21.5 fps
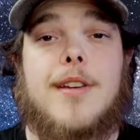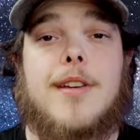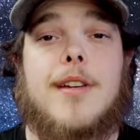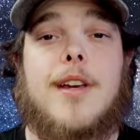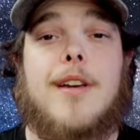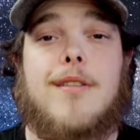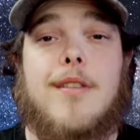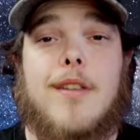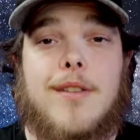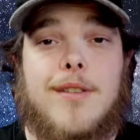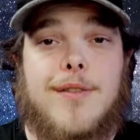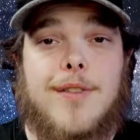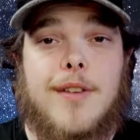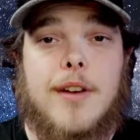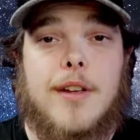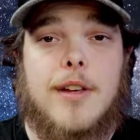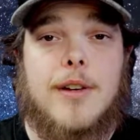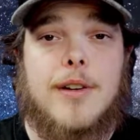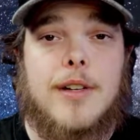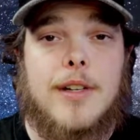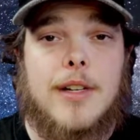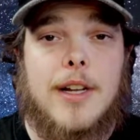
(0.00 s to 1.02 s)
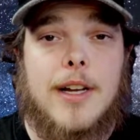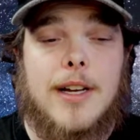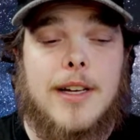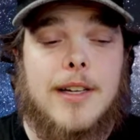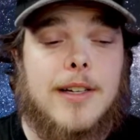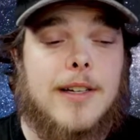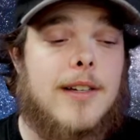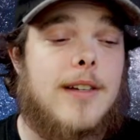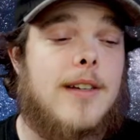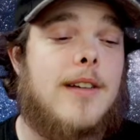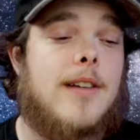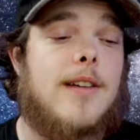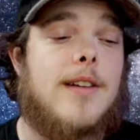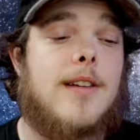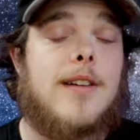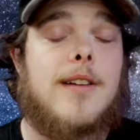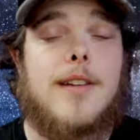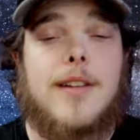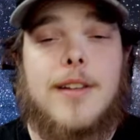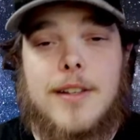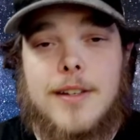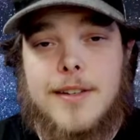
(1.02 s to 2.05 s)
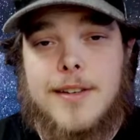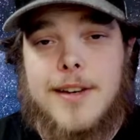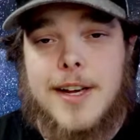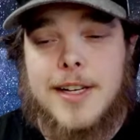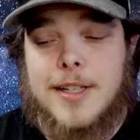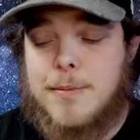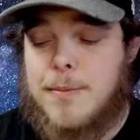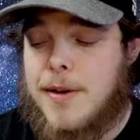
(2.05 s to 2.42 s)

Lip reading: Give this video a like. Next